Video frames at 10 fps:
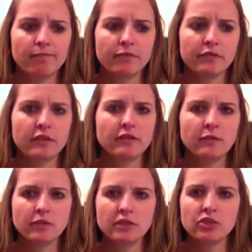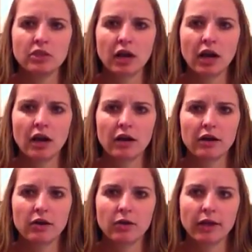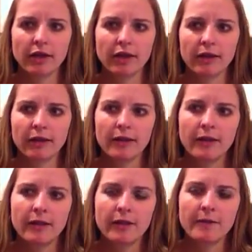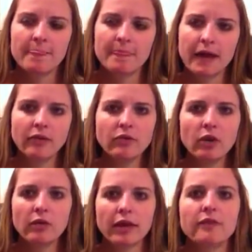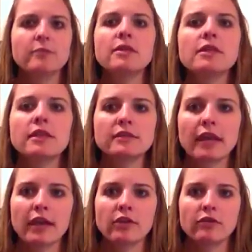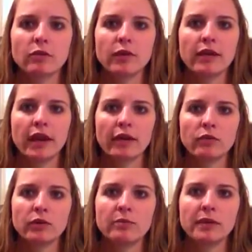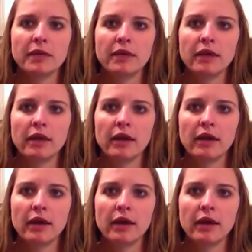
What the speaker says: since I went to Chicago, like, I don't know, like some of the things I ate over the weekend would be